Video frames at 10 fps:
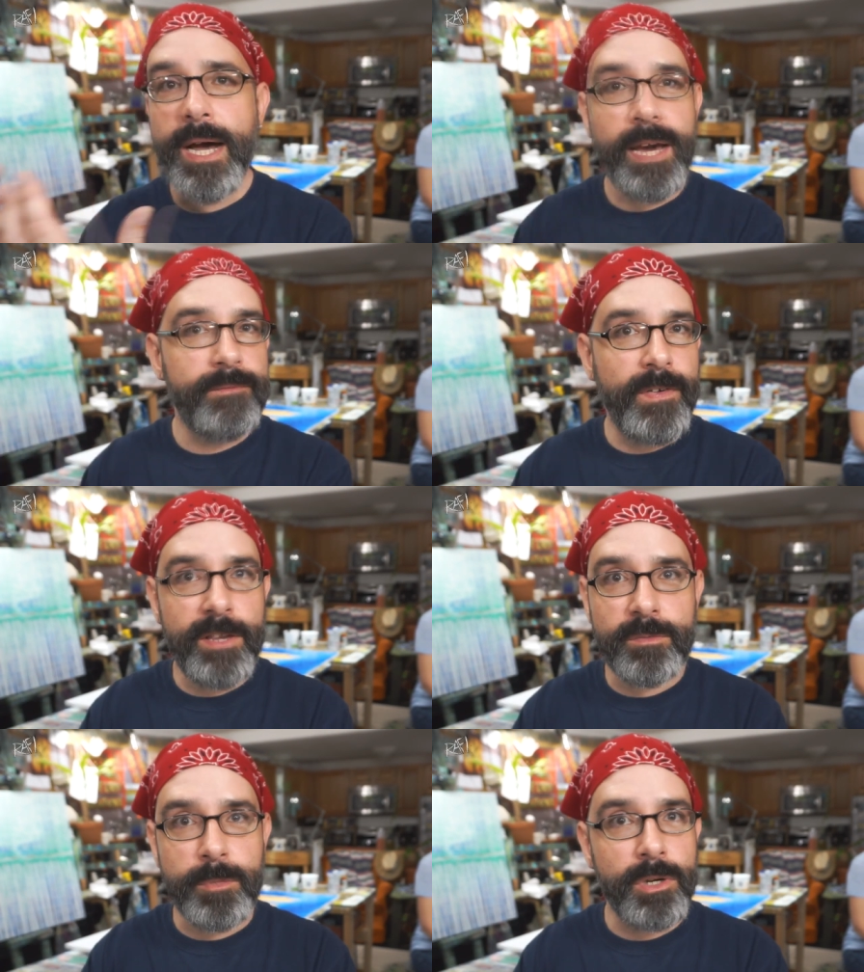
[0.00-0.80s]
on
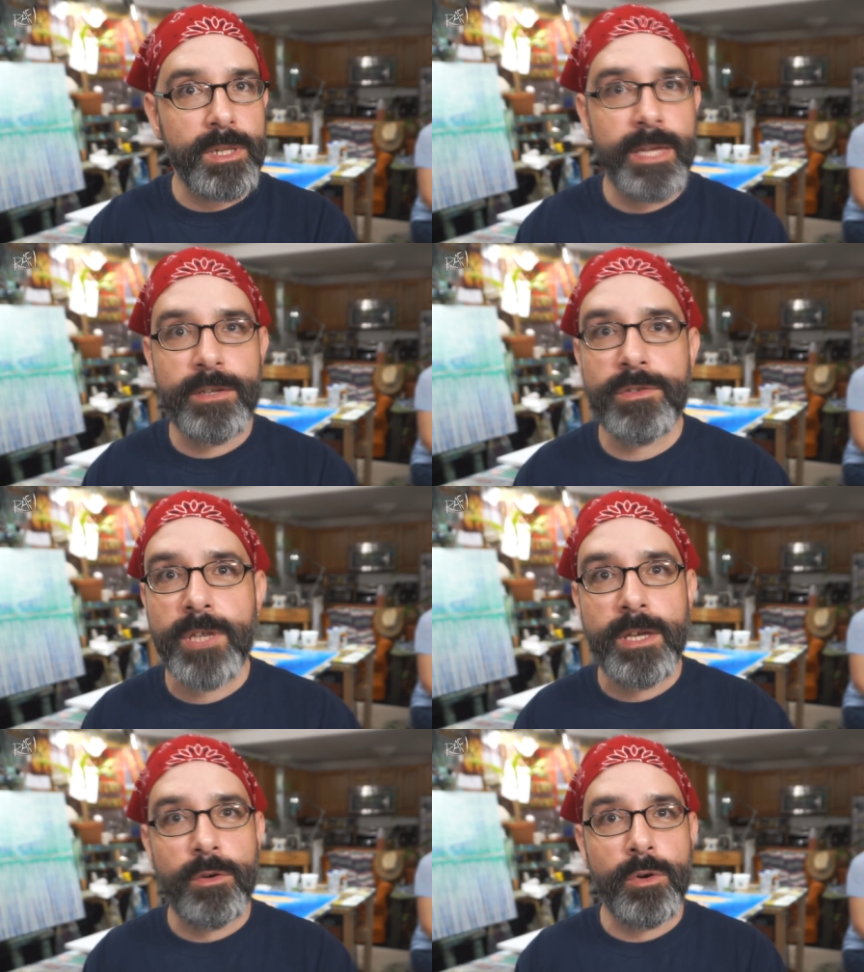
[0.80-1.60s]
Facebook, like you
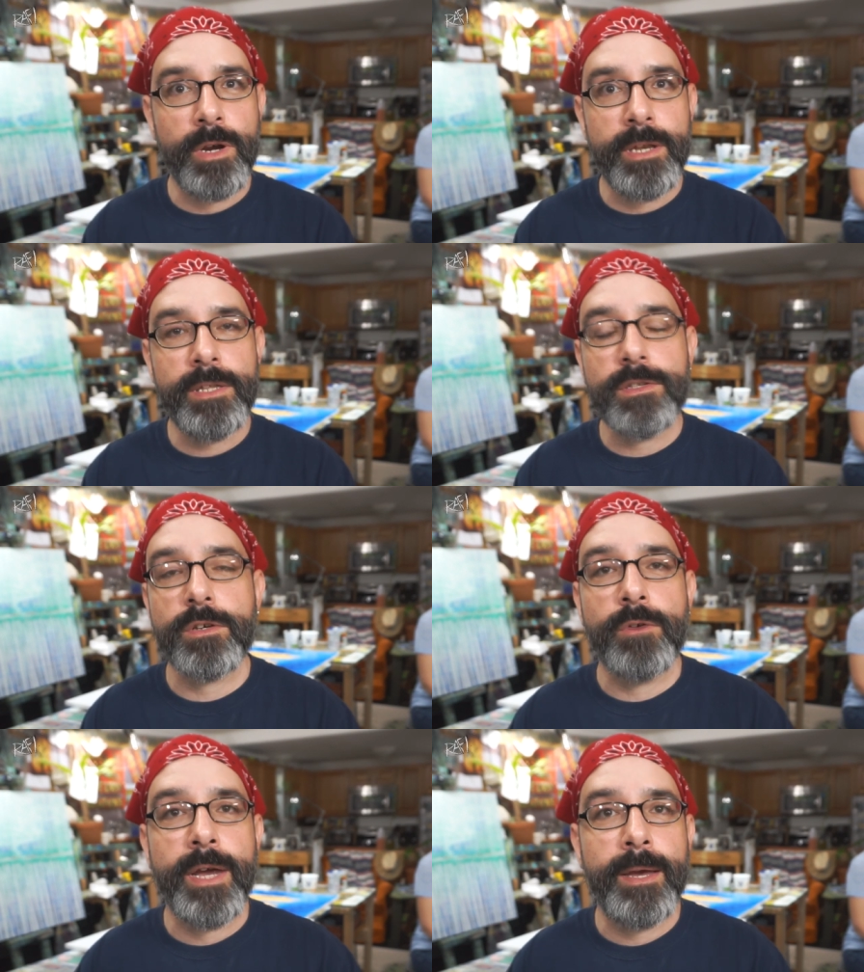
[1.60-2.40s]
said, or on
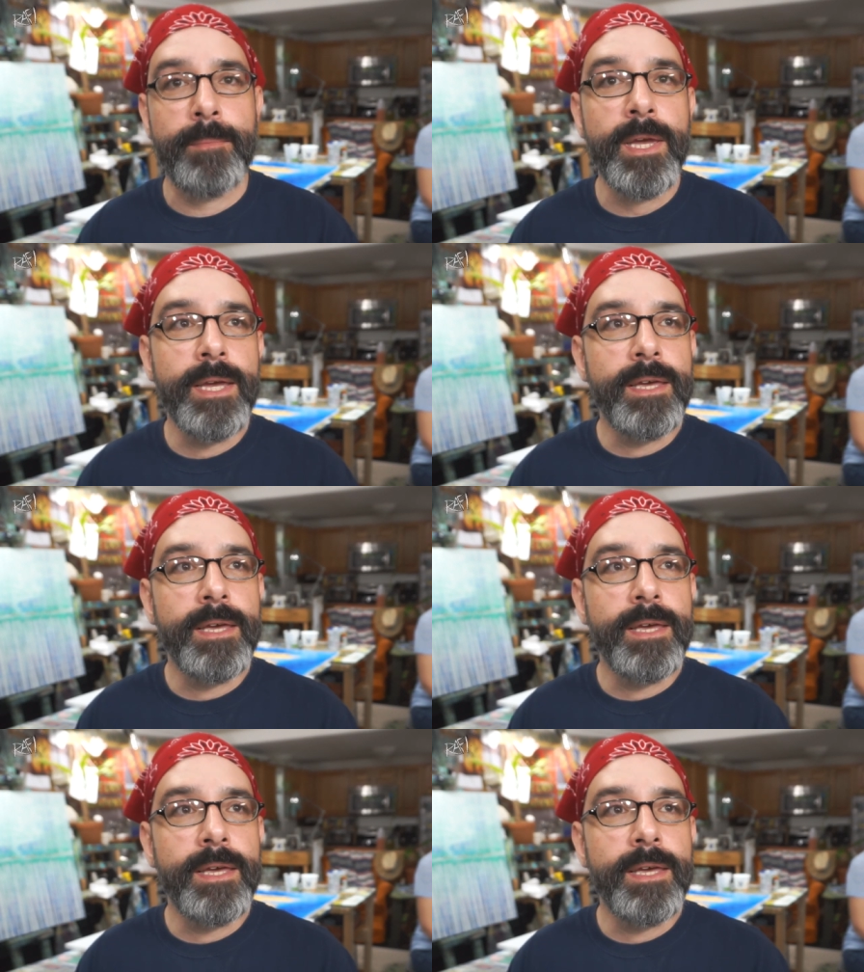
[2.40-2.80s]
Instagram